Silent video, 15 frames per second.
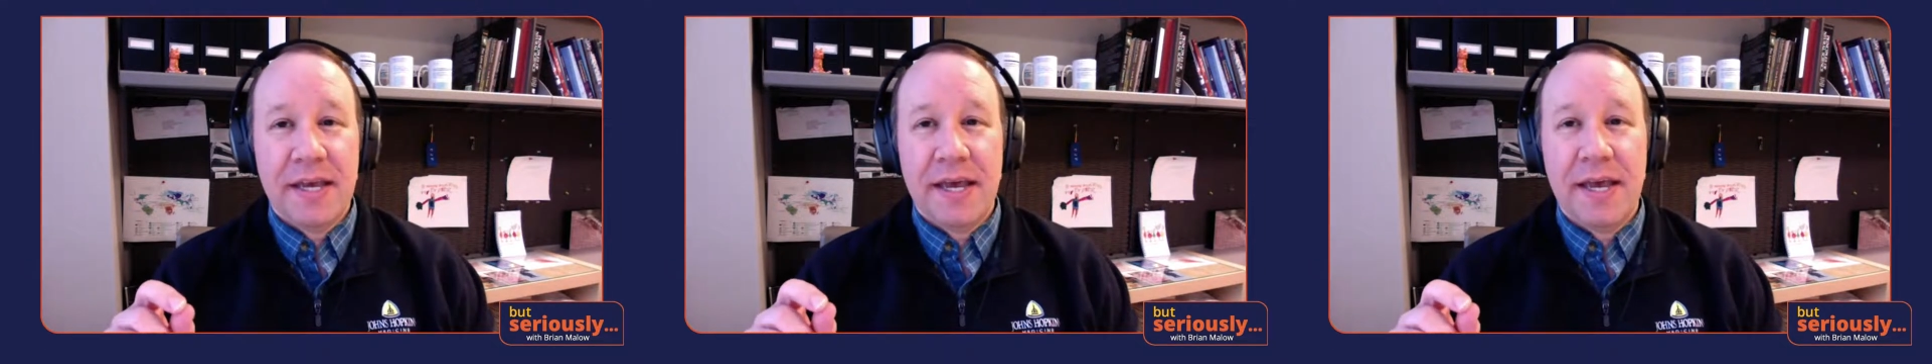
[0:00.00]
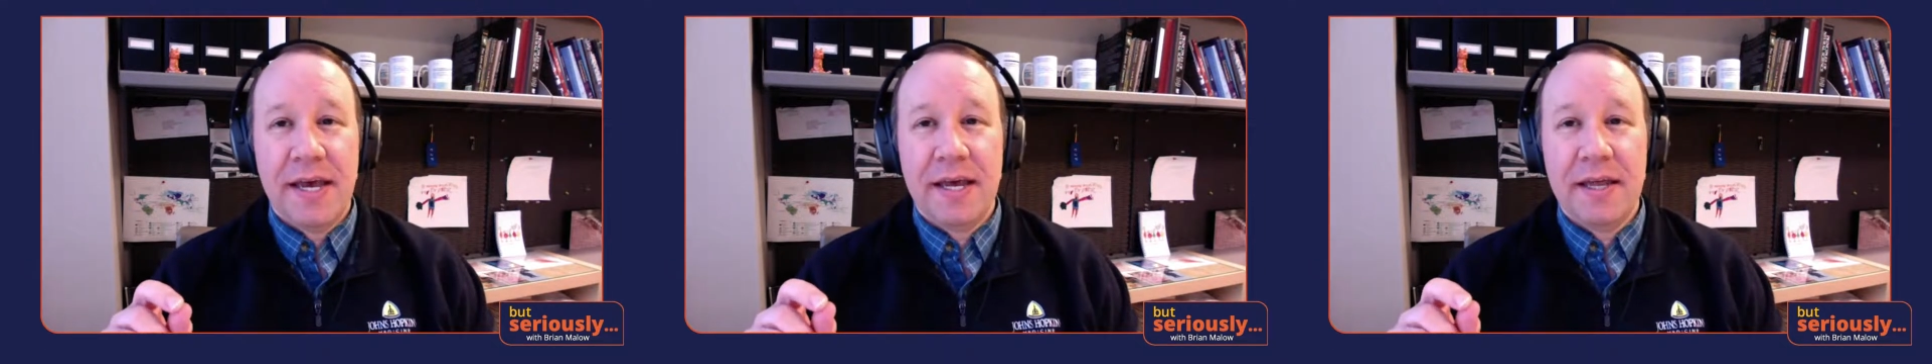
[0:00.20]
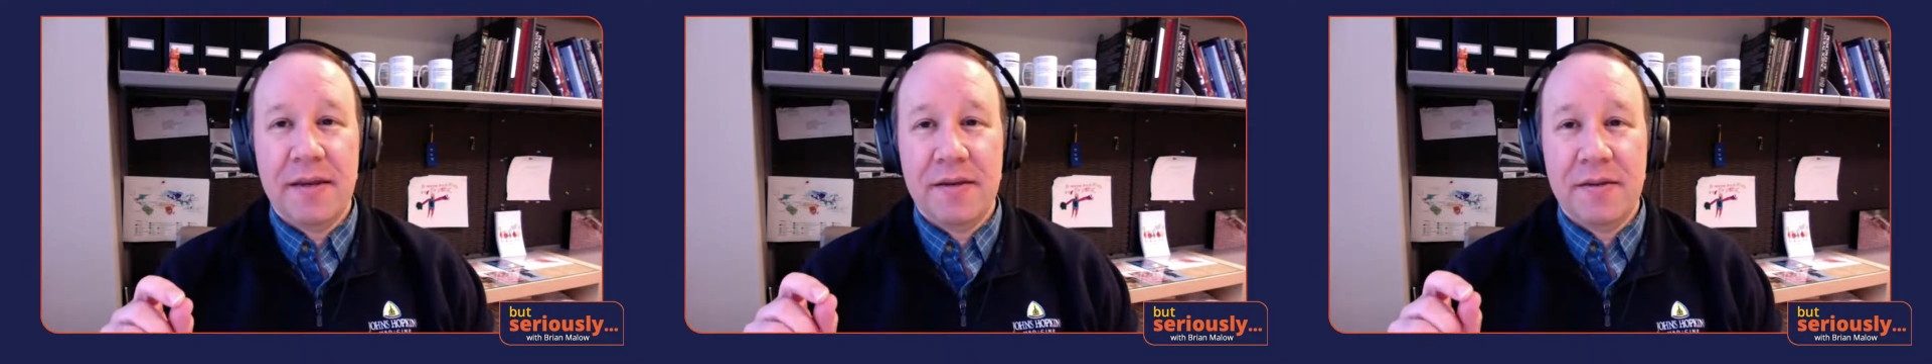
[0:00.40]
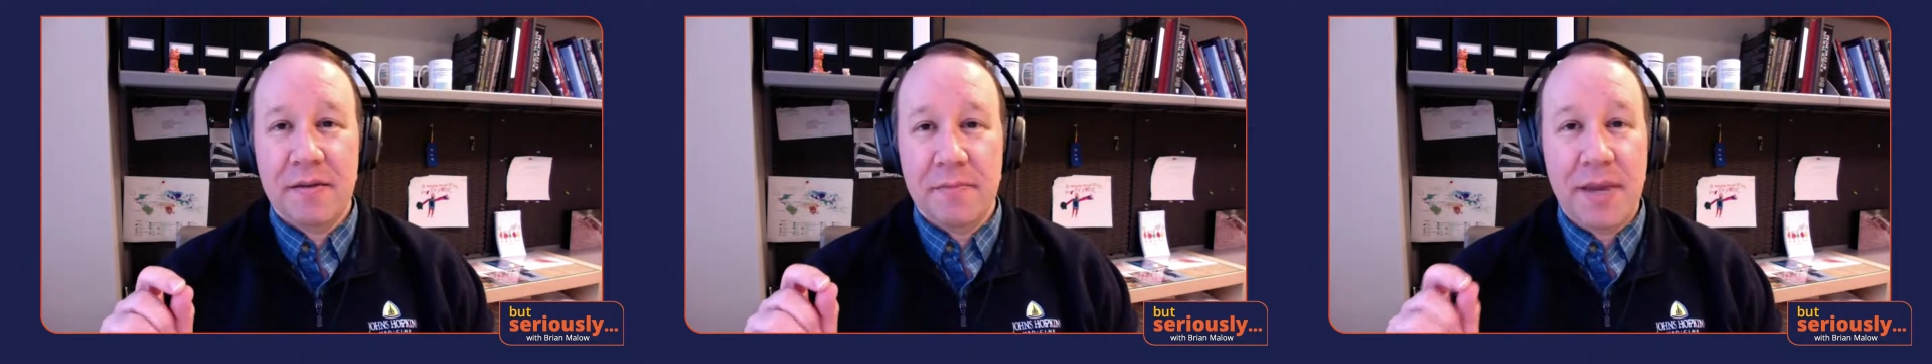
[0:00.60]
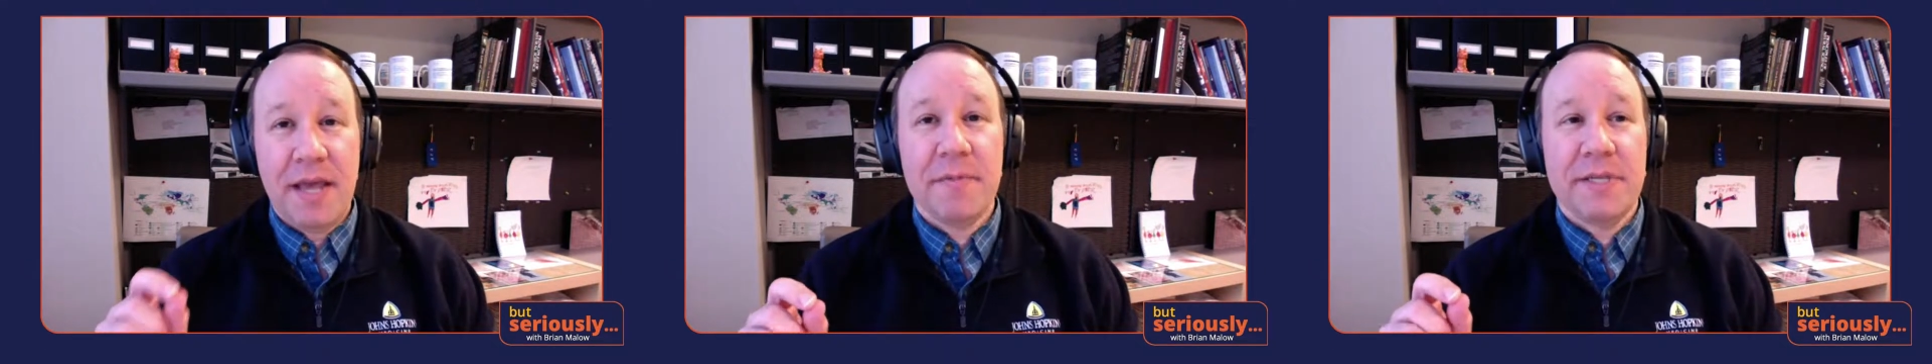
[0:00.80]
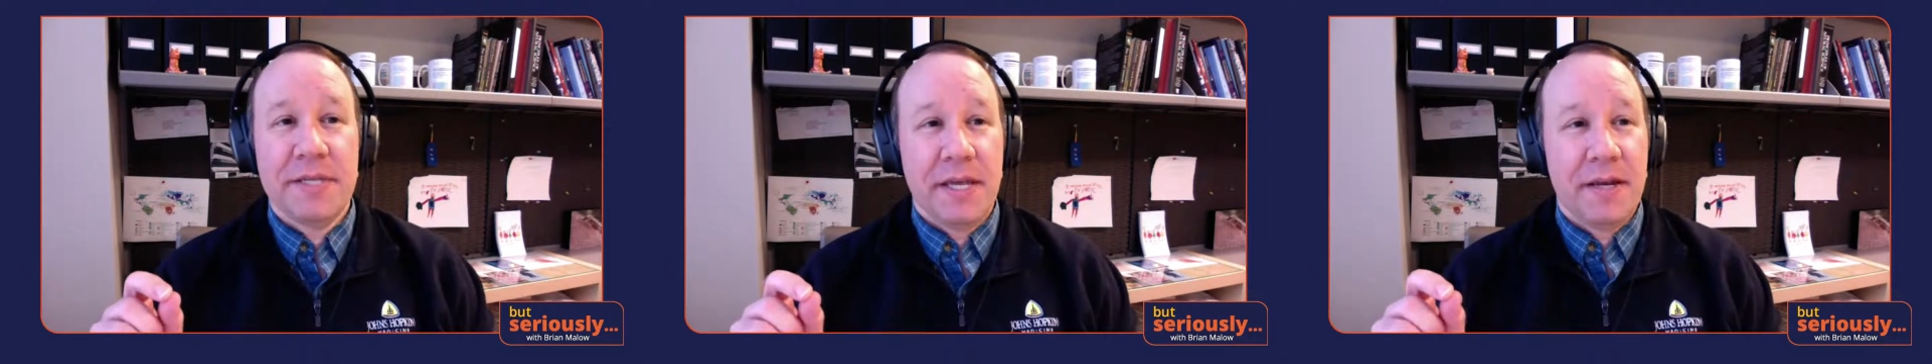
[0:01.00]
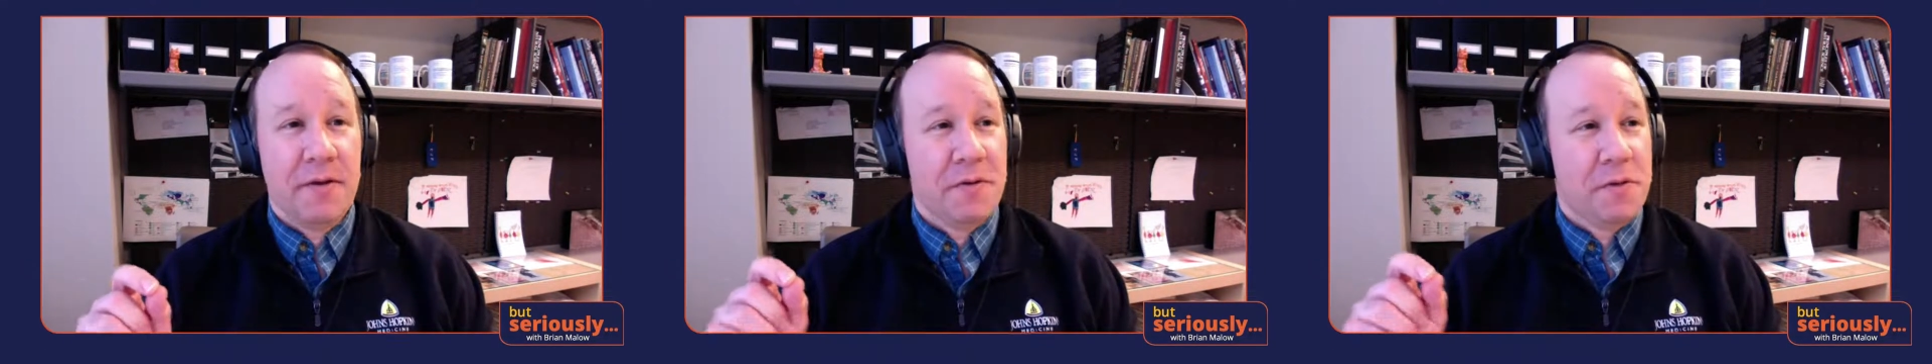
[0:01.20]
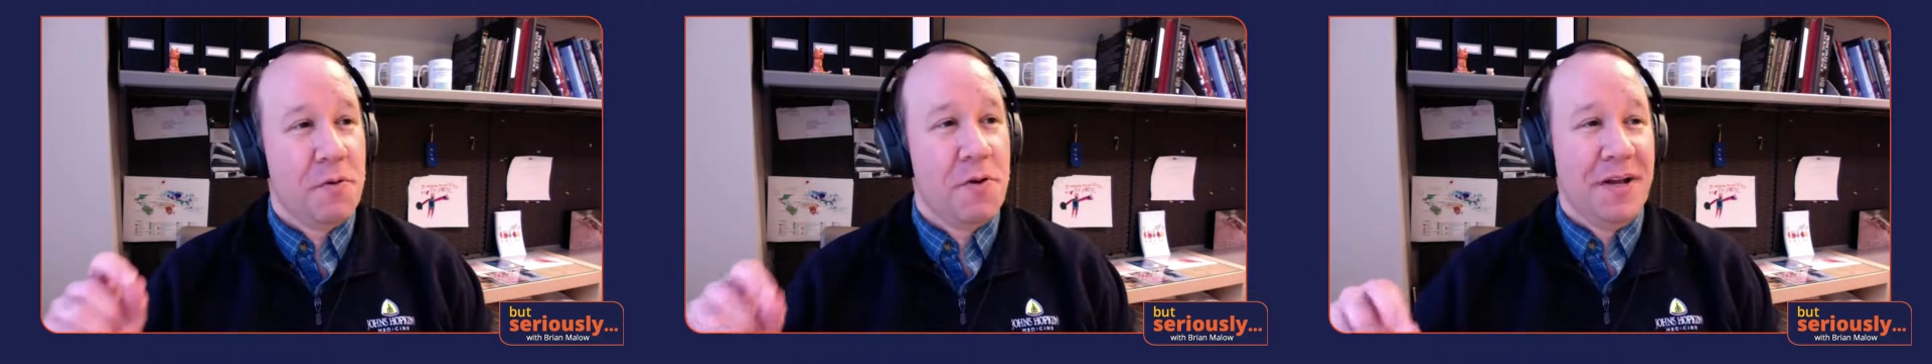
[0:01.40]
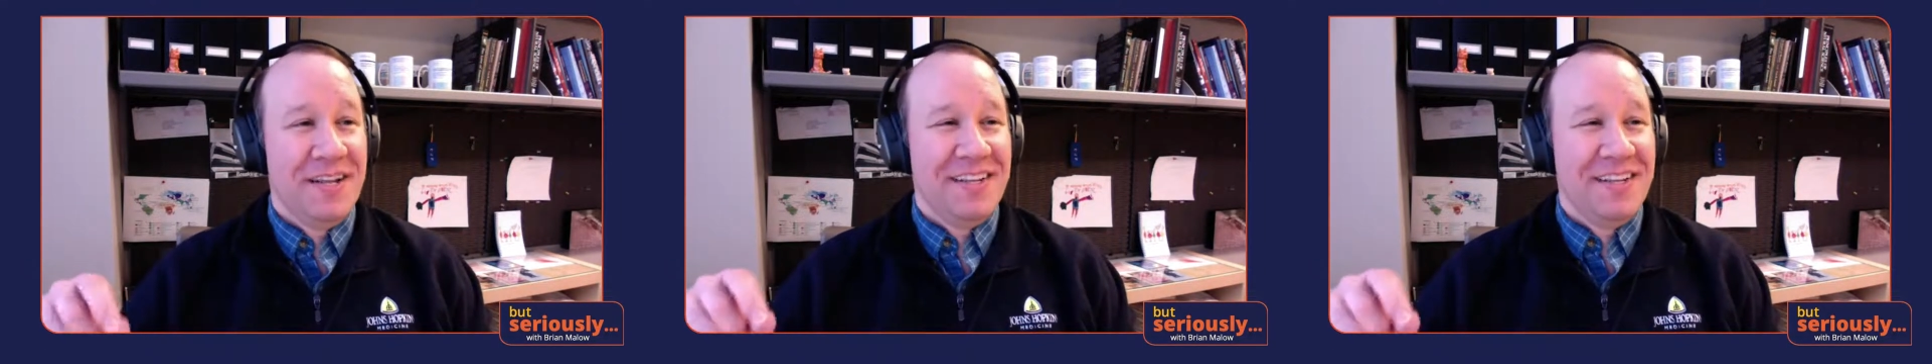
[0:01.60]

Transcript: and the male mosquitoes